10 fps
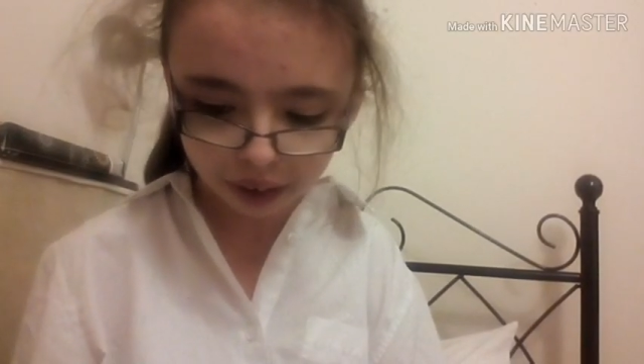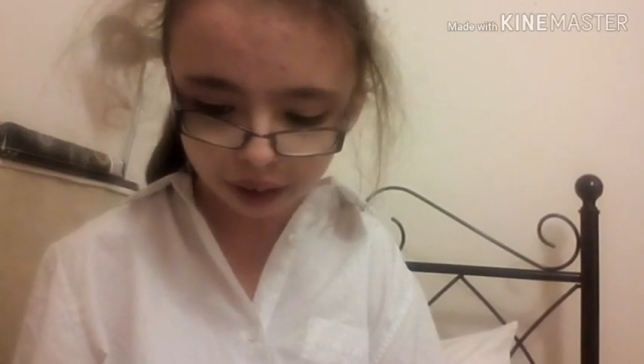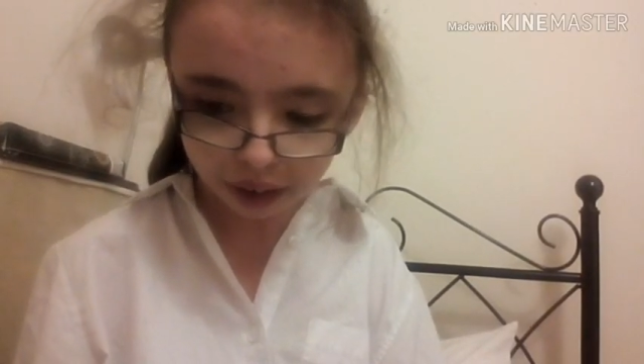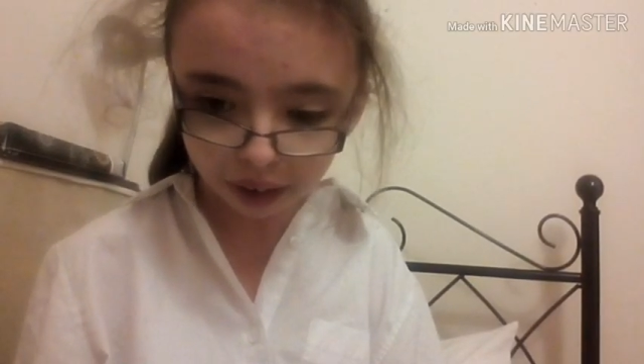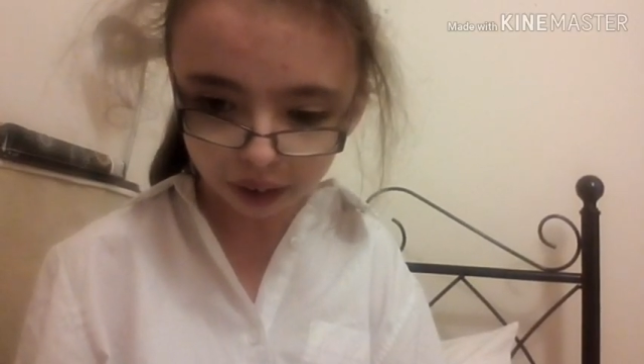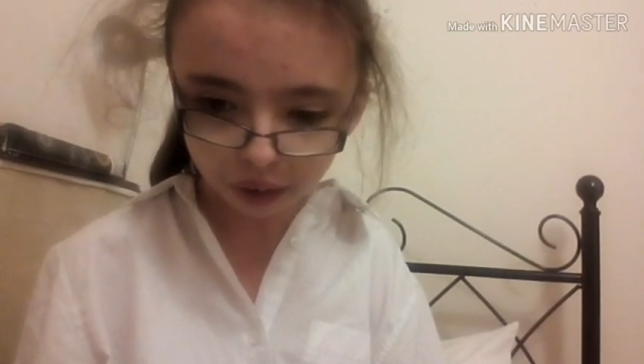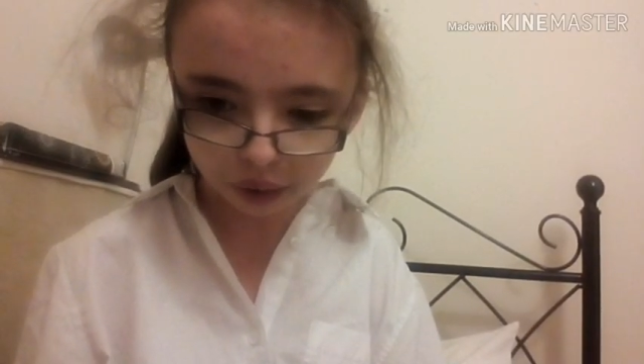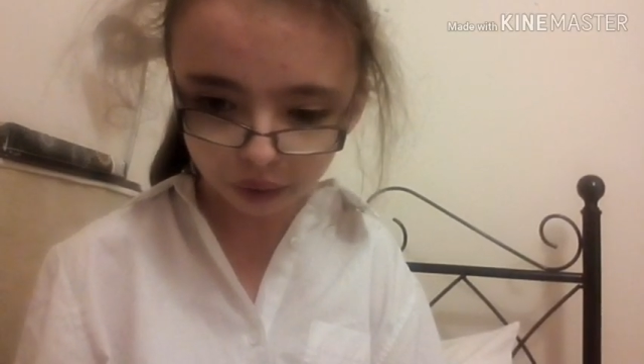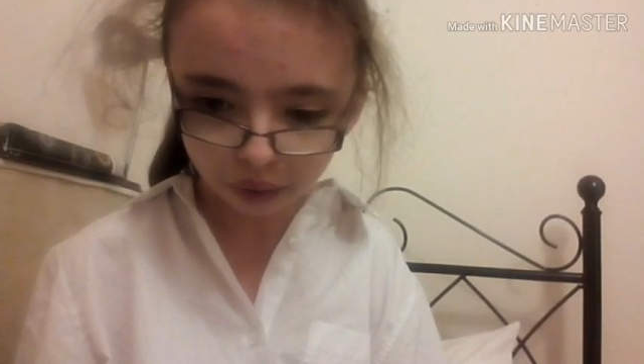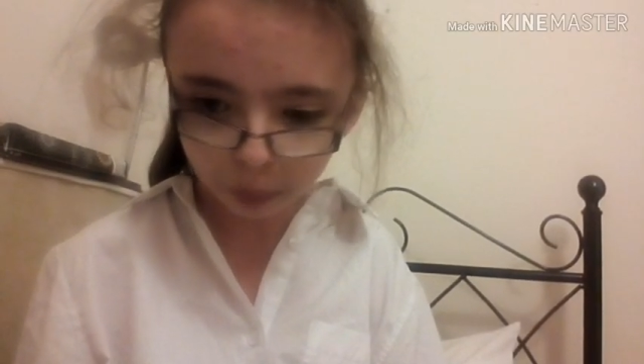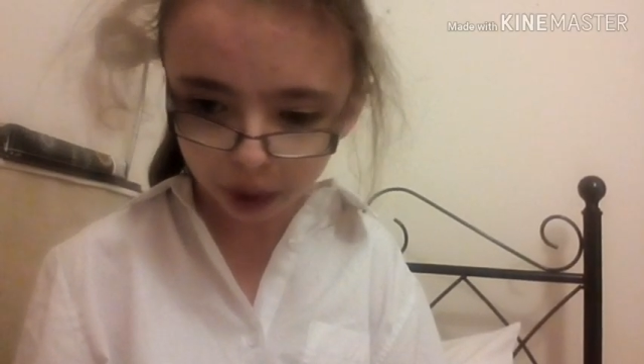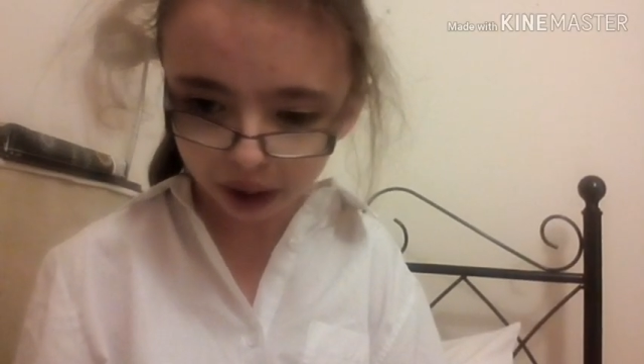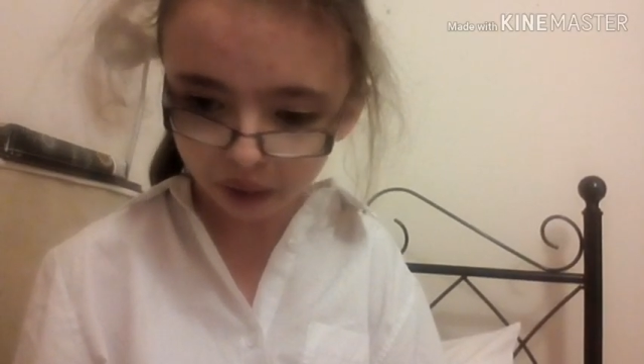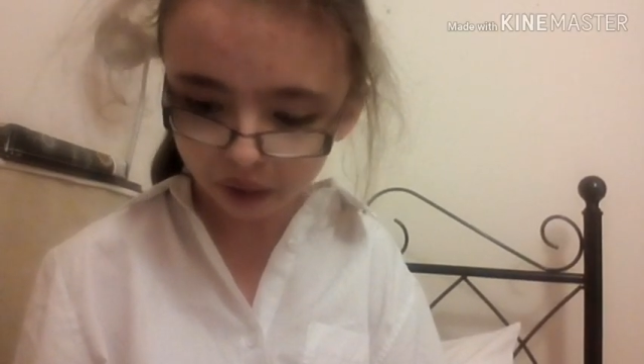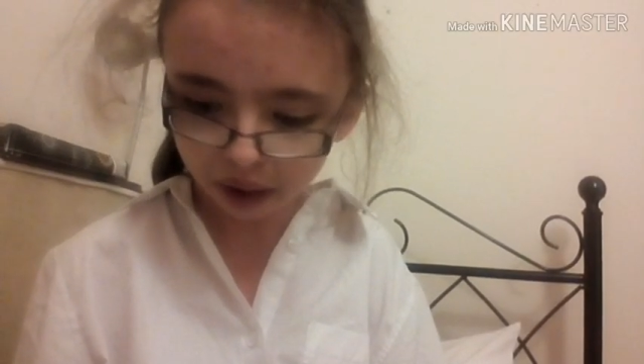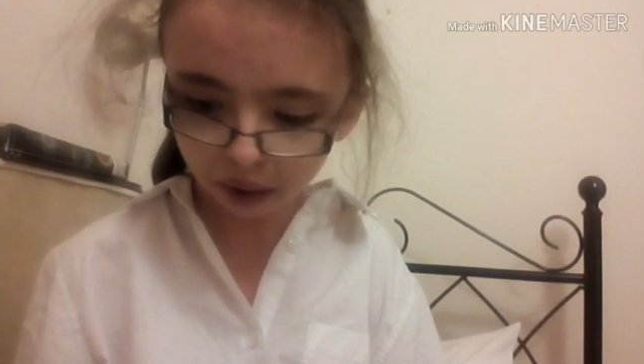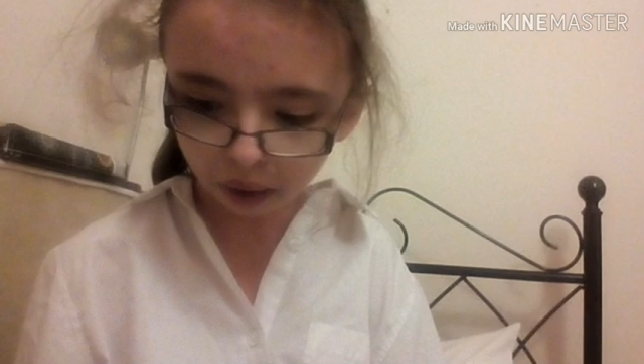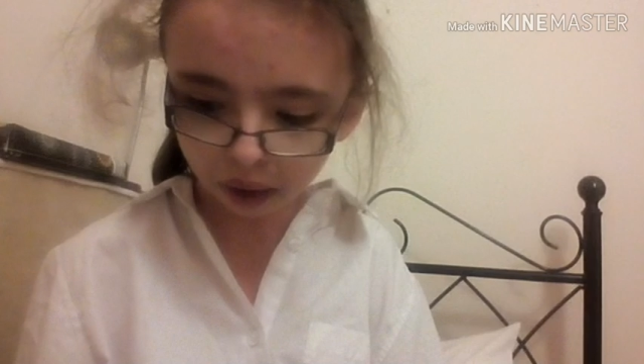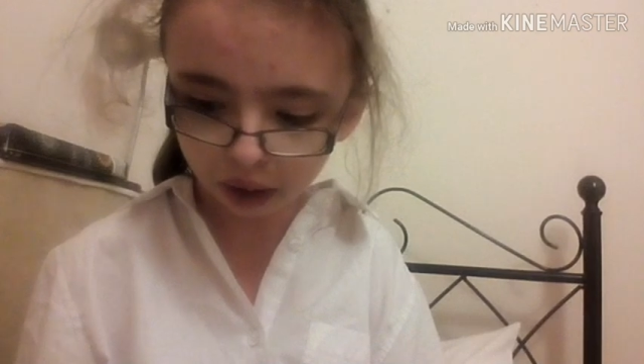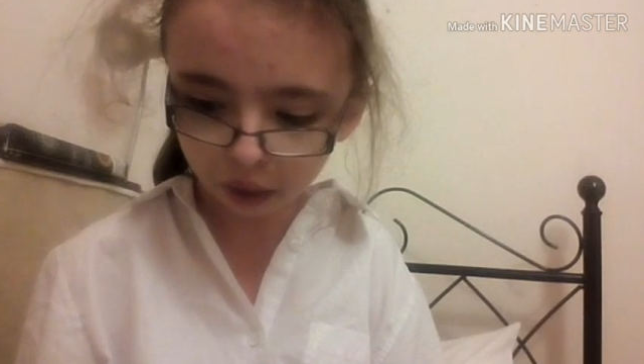good behaviour,
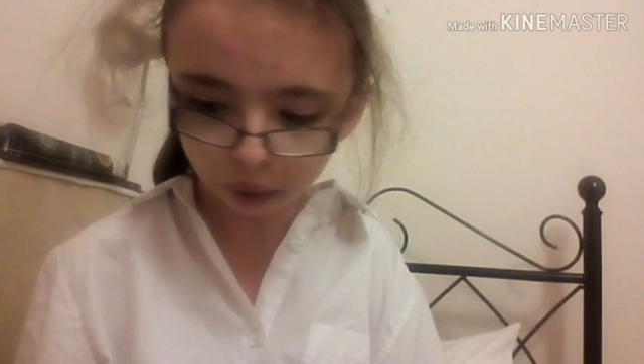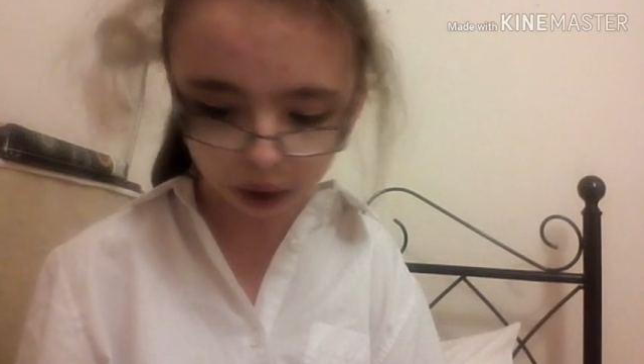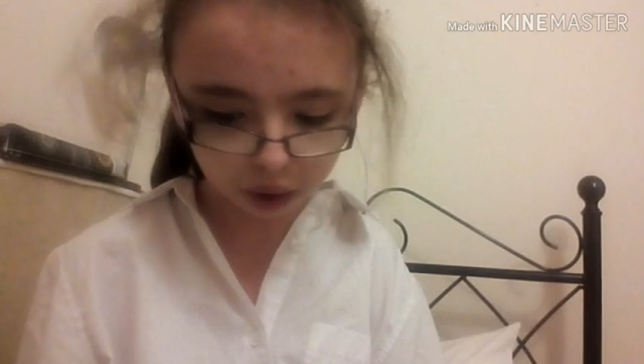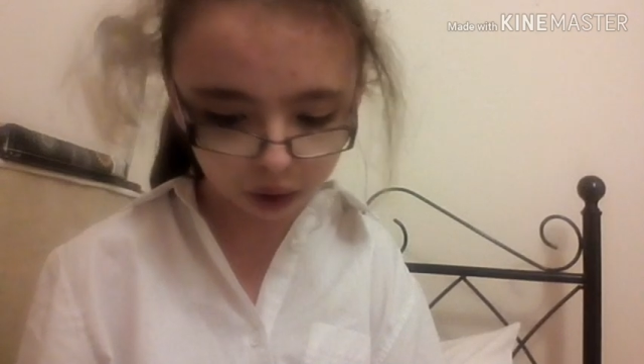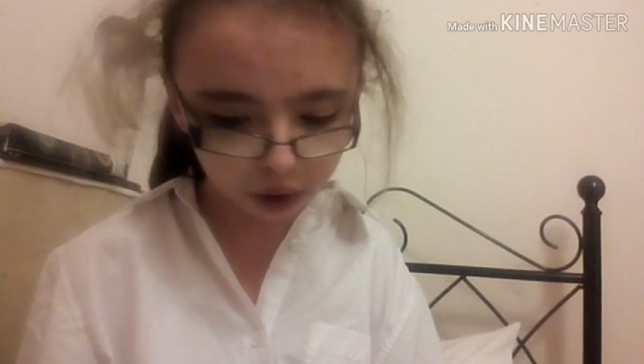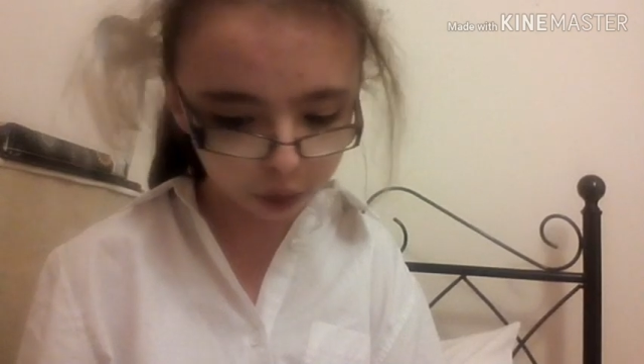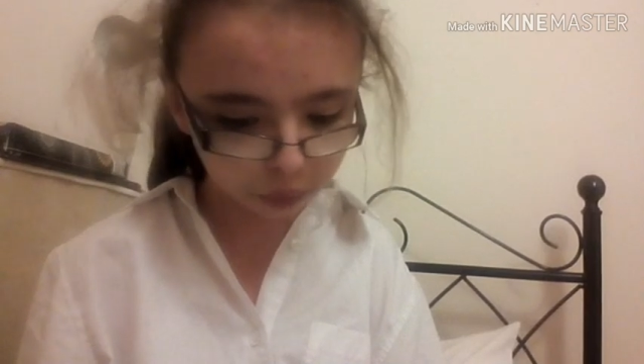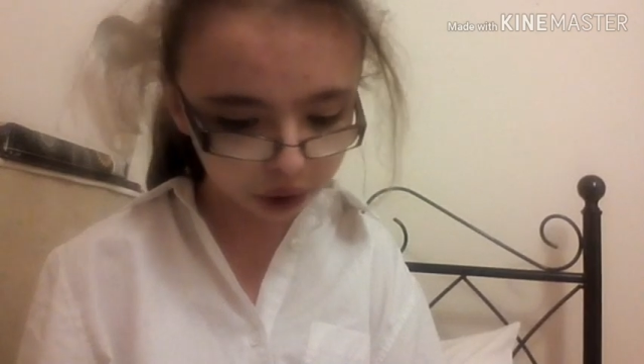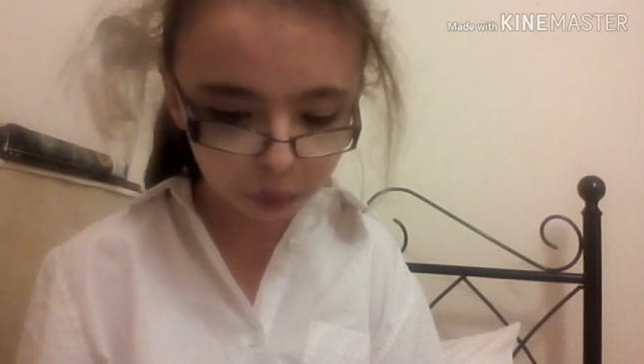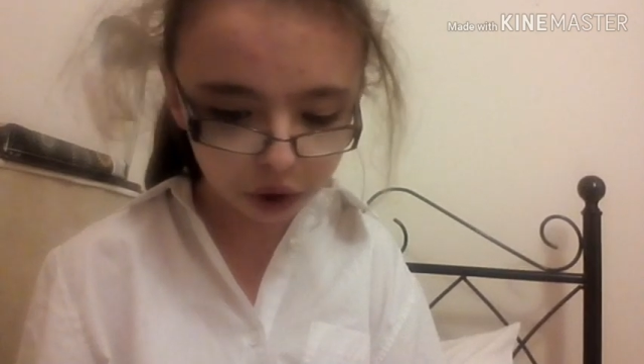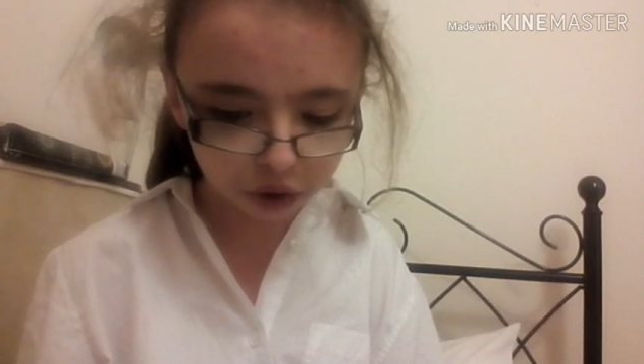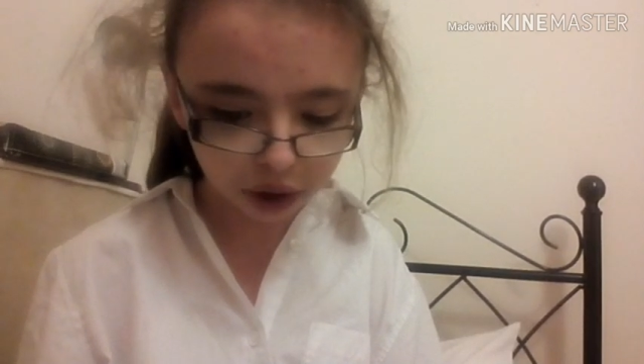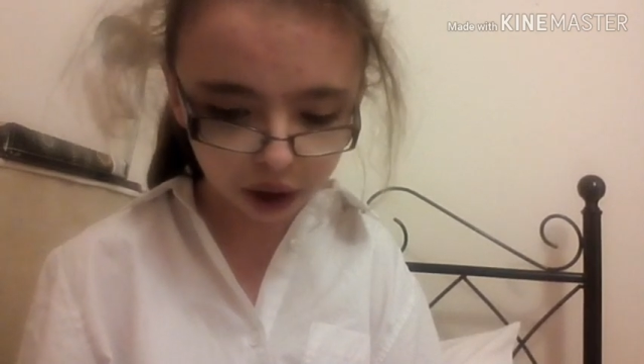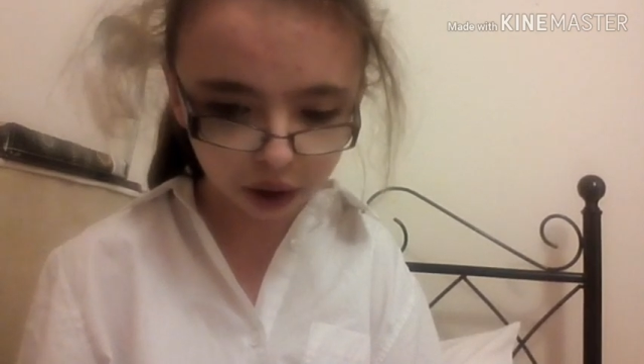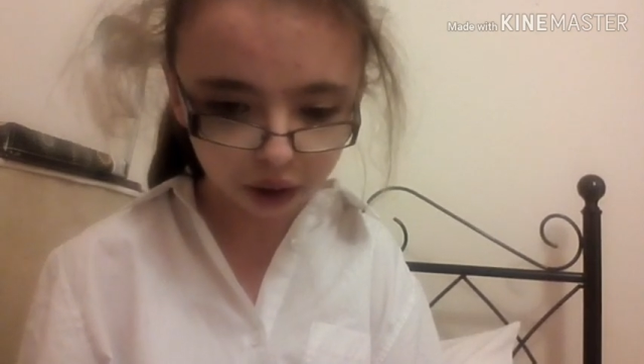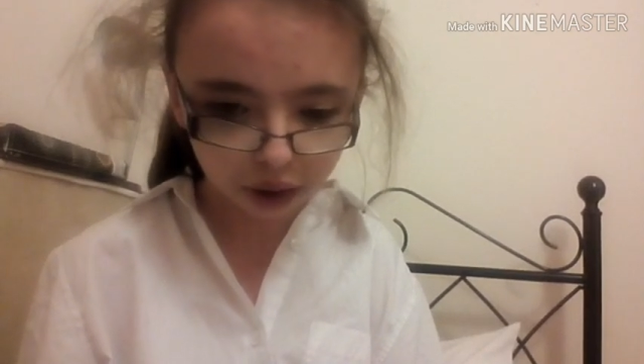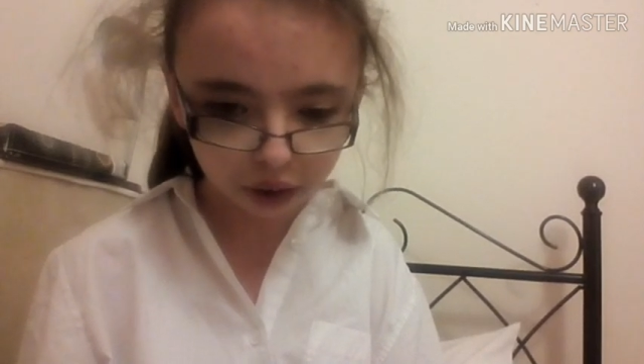good classwork, good homework. Music.